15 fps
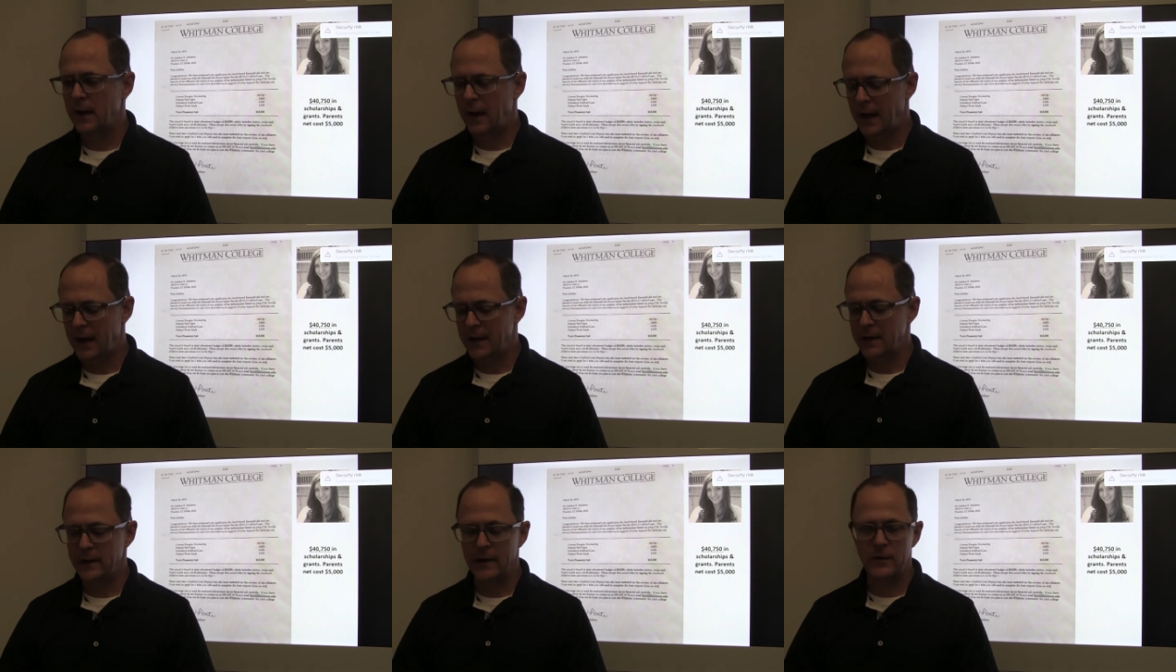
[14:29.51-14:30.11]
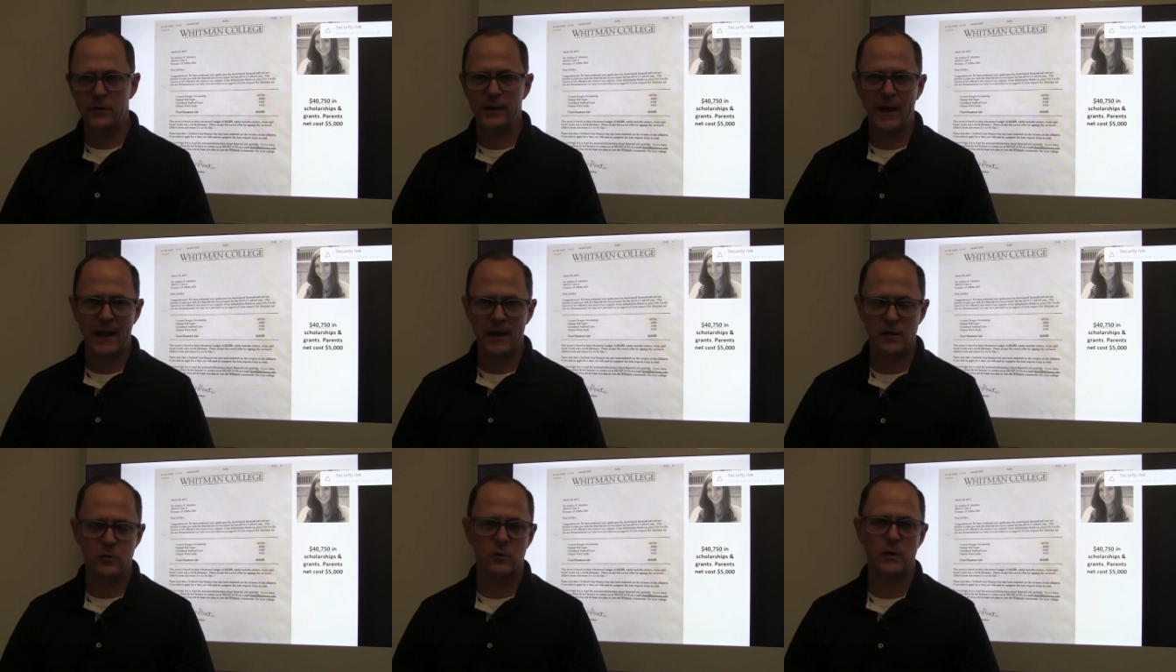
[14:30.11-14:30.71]
And another
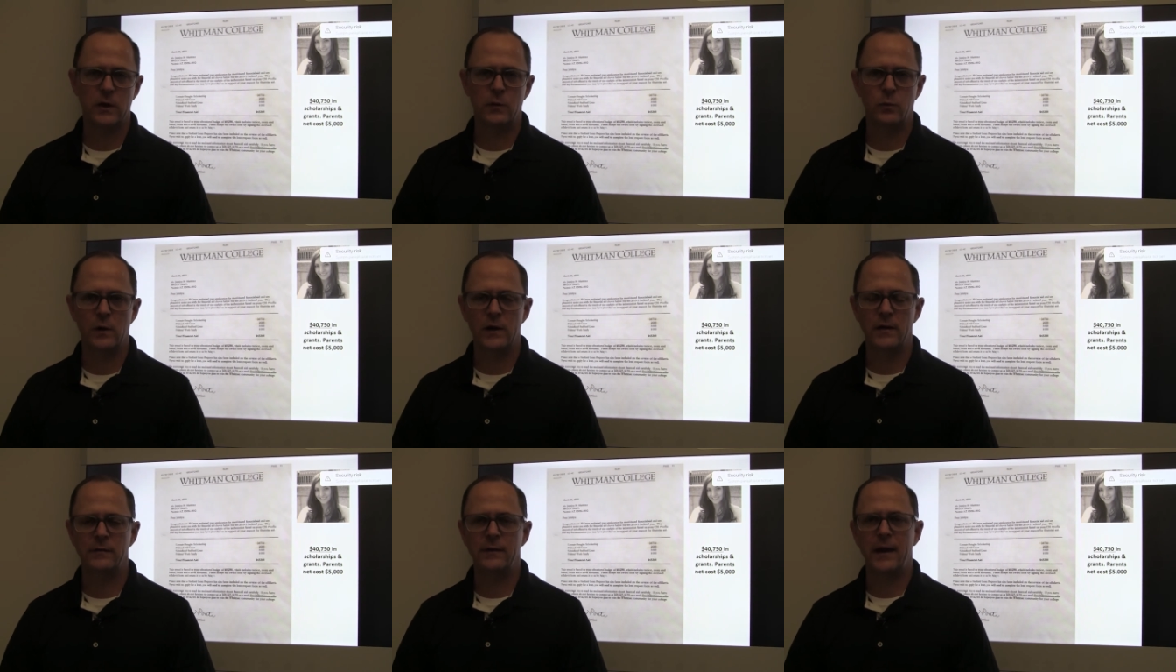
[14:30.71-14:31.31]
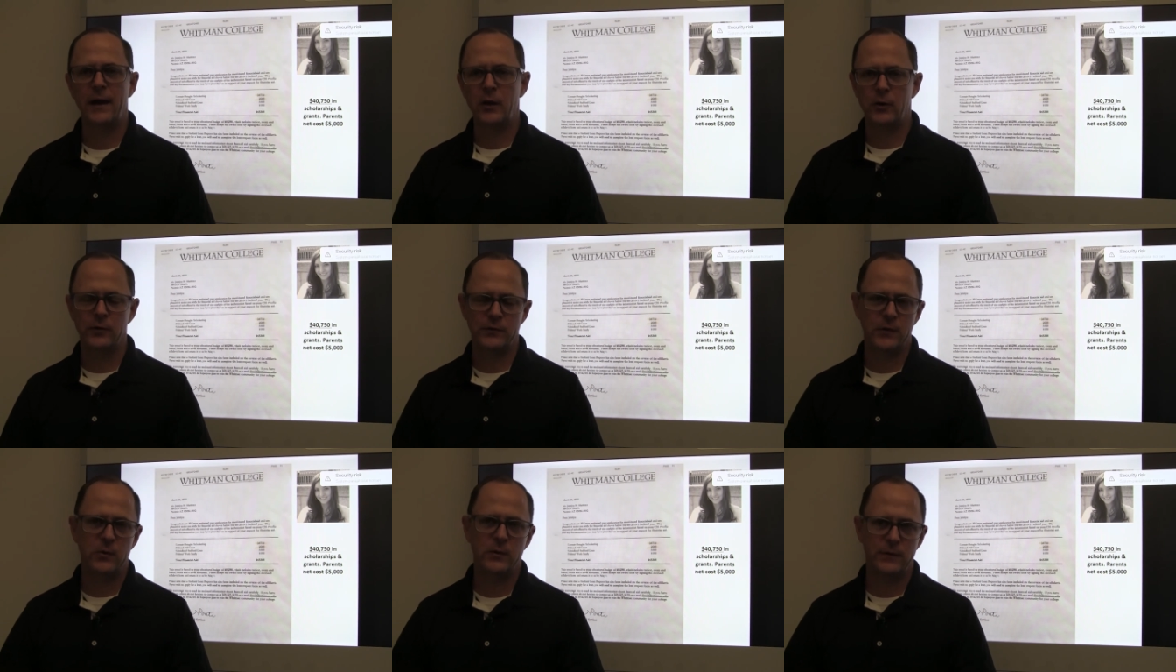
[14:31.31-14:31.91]
category was
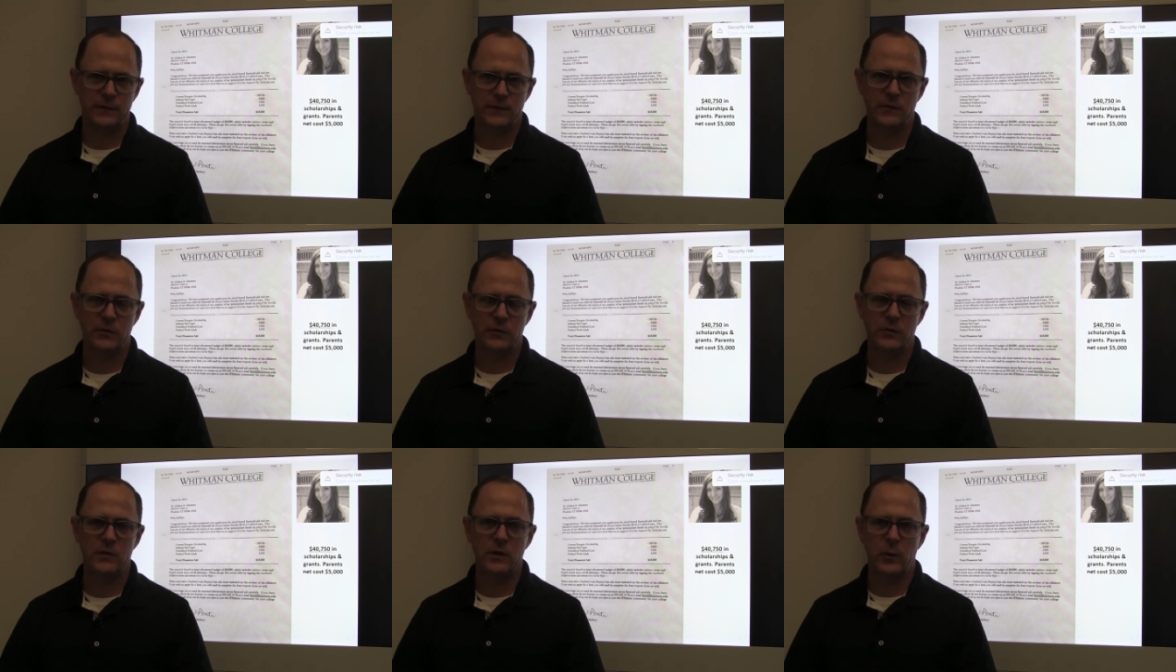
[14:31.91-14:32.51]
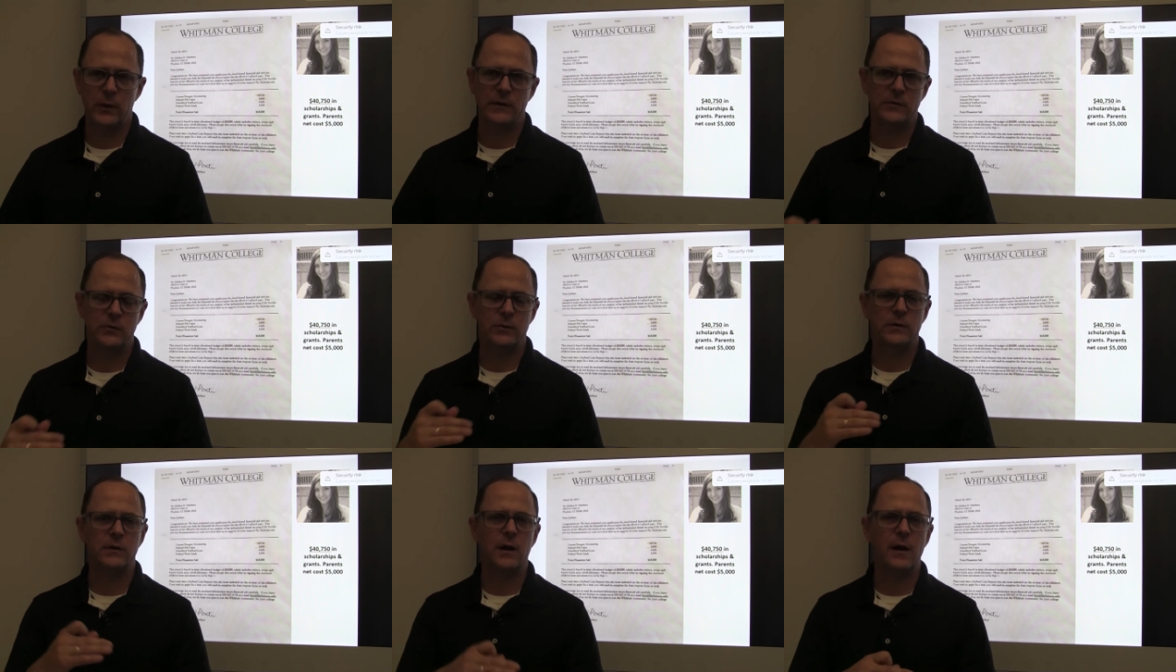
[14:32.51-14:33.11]
Arizona student going
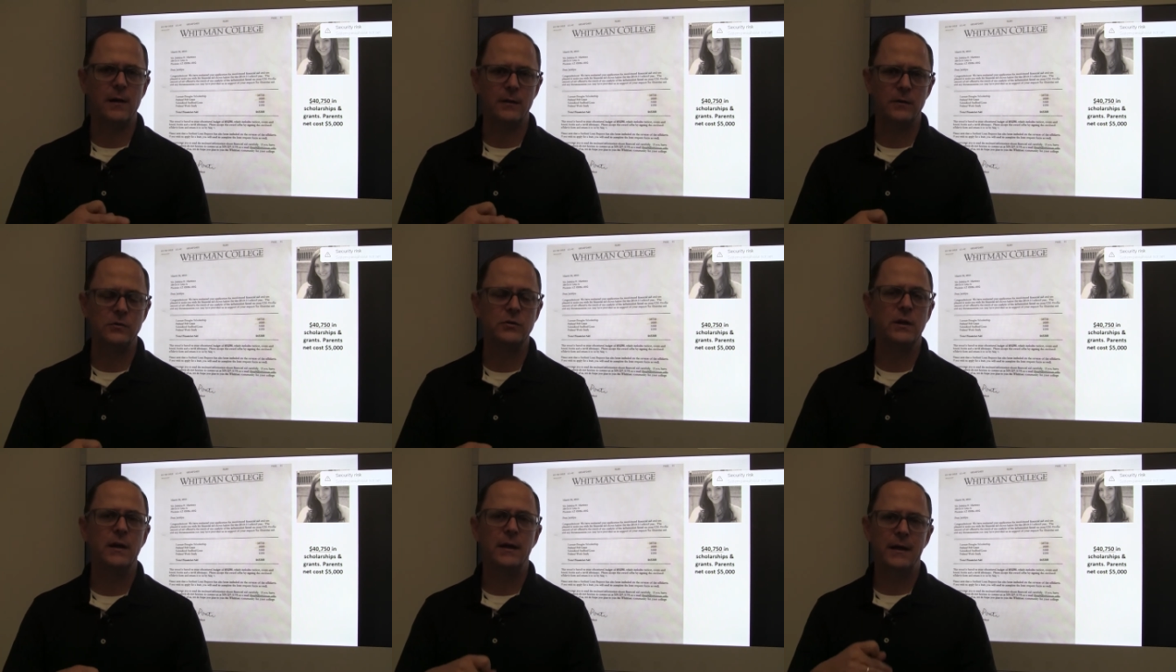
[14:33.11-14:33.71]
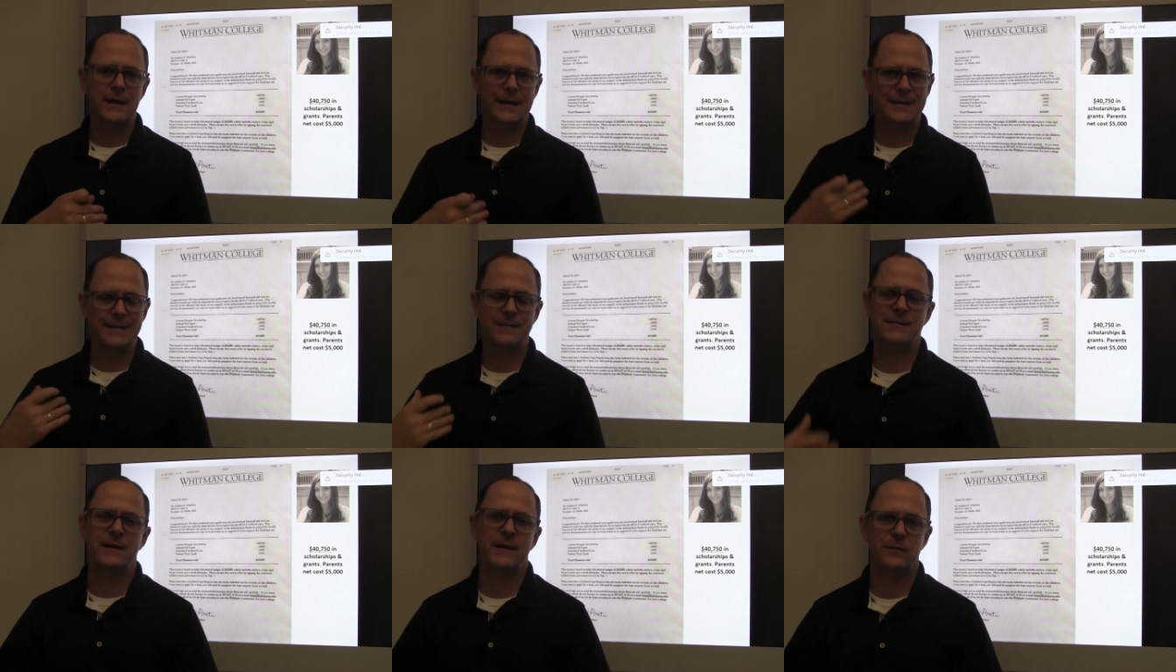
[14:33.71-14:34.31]
to a college in the
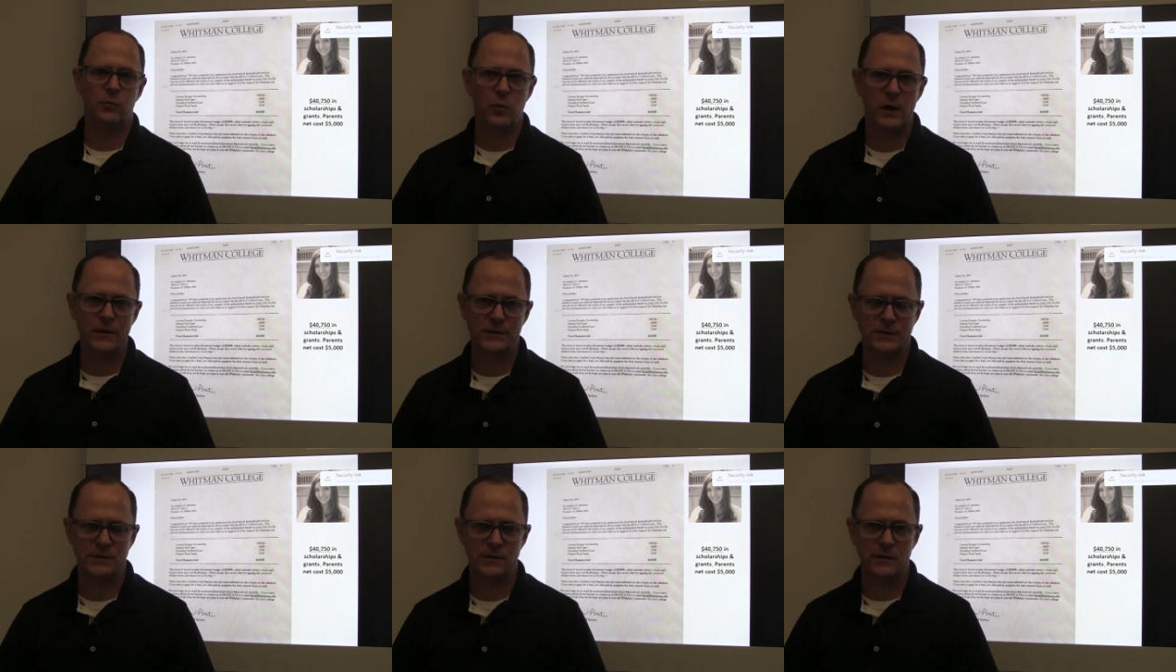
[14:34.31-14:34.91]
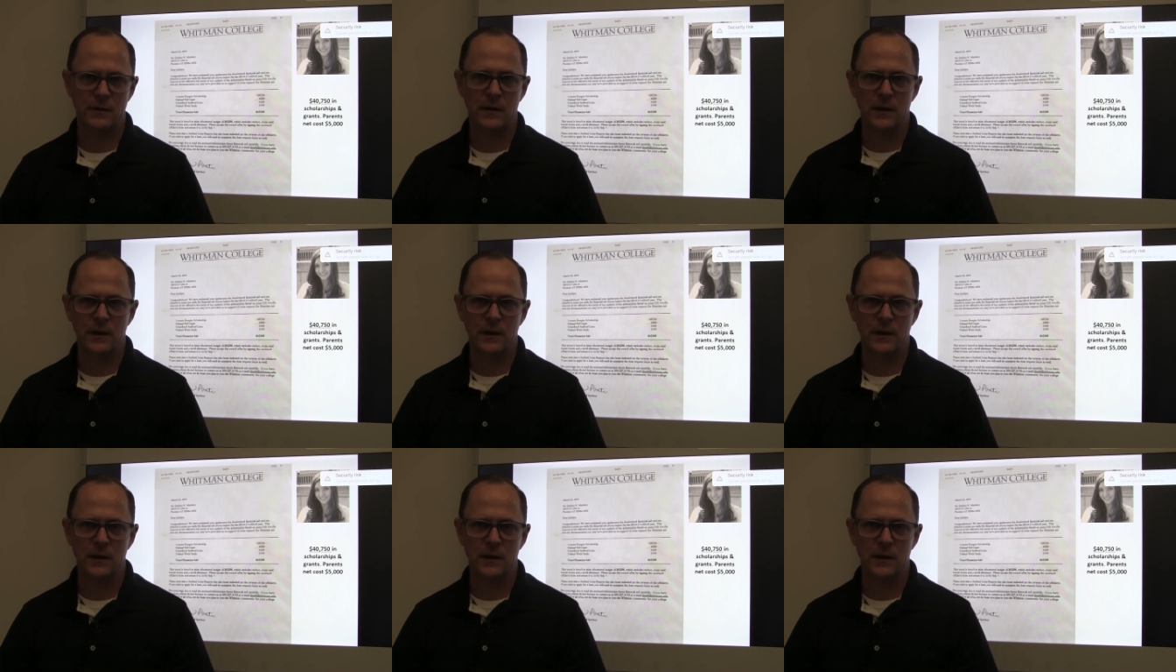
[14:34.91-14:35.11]
state of Washington.